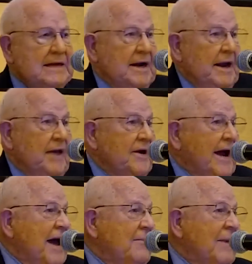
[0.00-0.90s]
and another
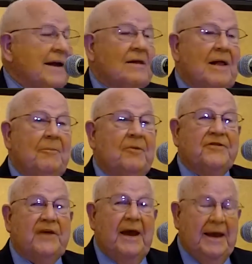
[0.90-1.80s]
guy in my club
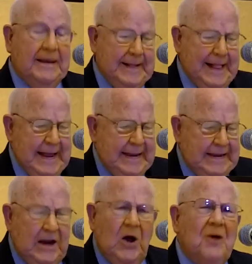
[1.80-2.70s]
was saying,
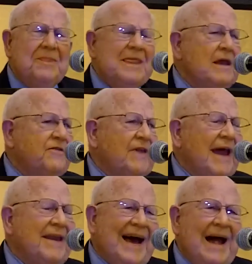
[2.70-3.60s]
you know, he
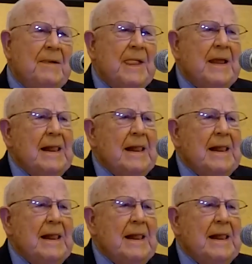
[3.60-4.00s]
said, I